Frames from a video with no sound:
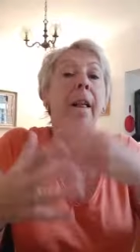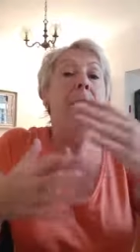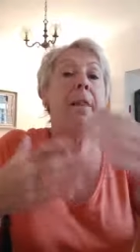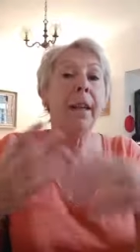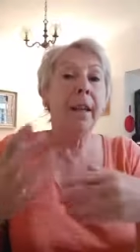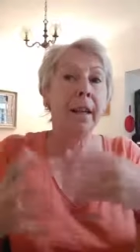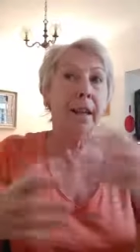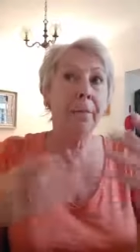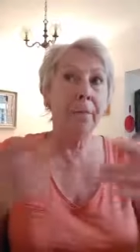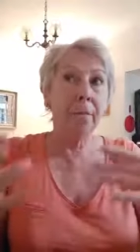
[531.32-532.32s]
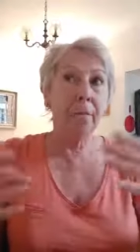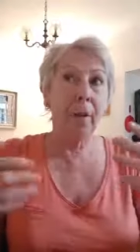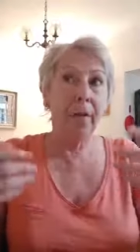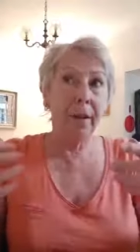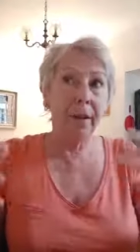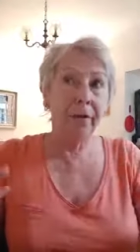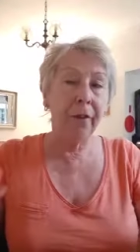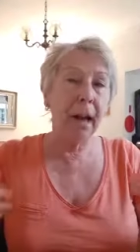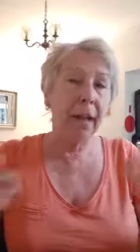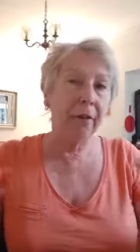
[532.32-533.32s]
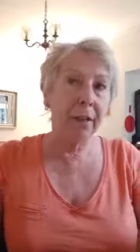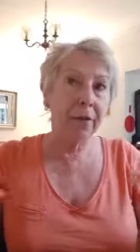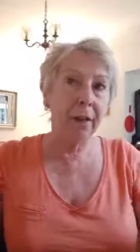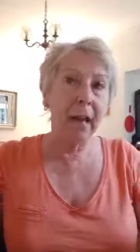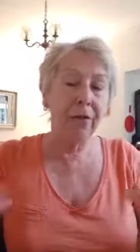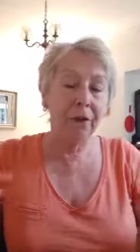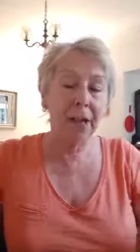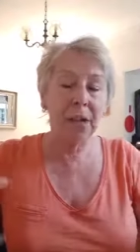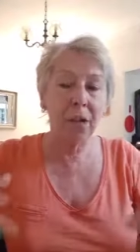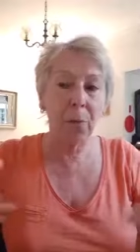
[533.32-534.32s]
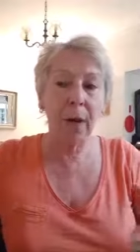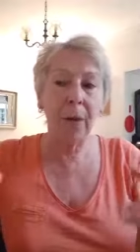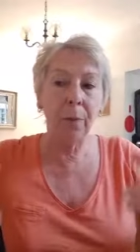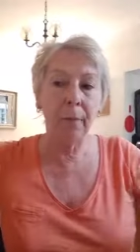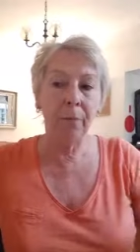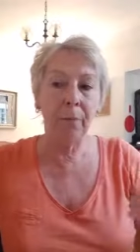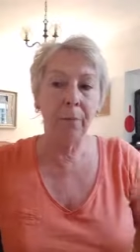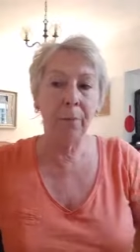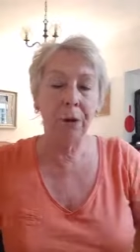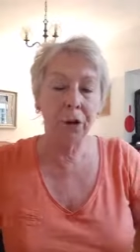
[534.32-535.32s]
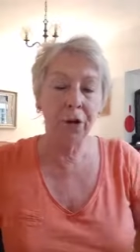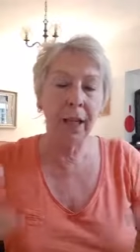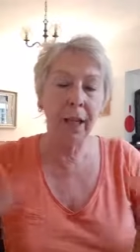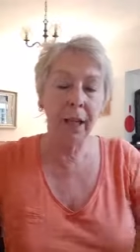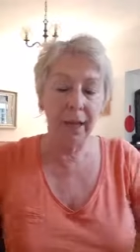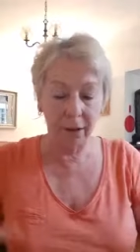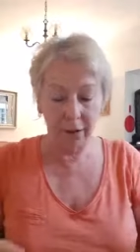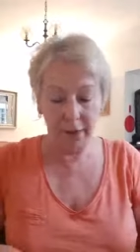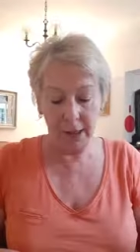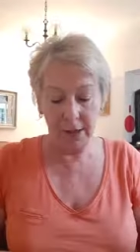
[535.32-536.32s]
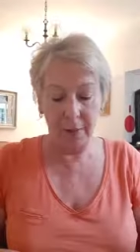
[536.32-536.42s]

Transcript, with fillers: the the five, five reasons why we portray an illness.